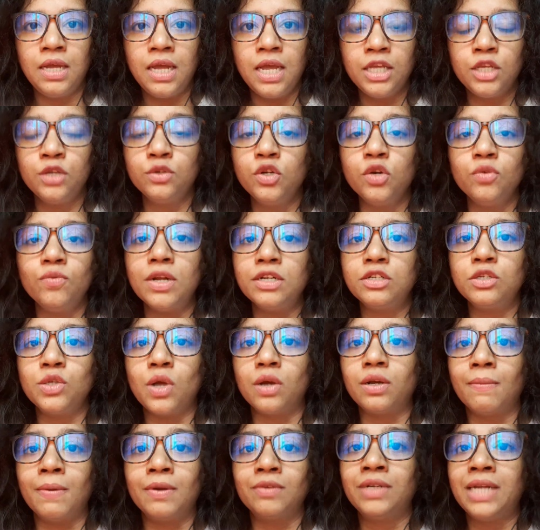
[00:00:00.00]
You don't want to
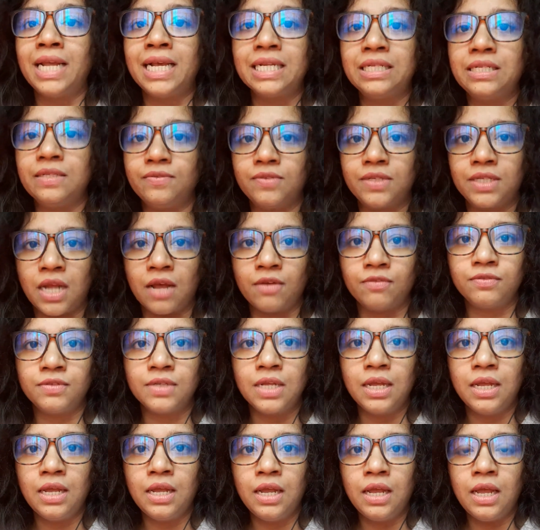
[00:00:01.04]
talk about negative stuff
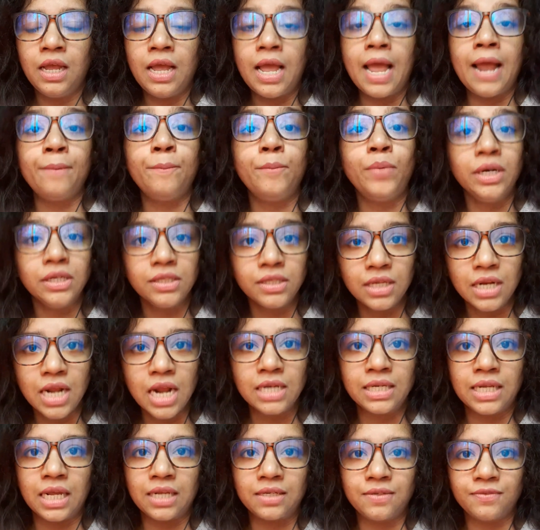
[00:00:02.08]
and
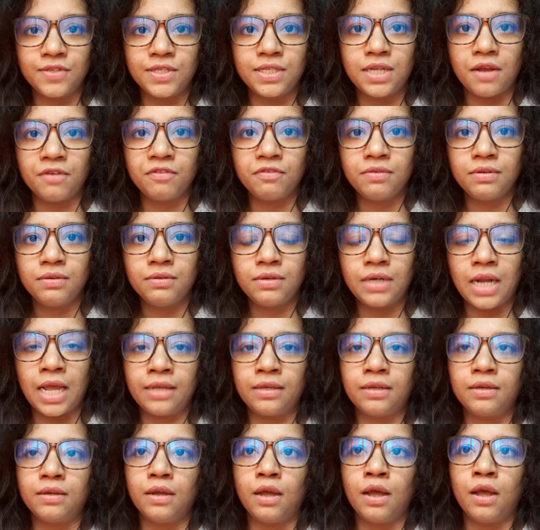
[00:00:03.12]
personal negative stuff like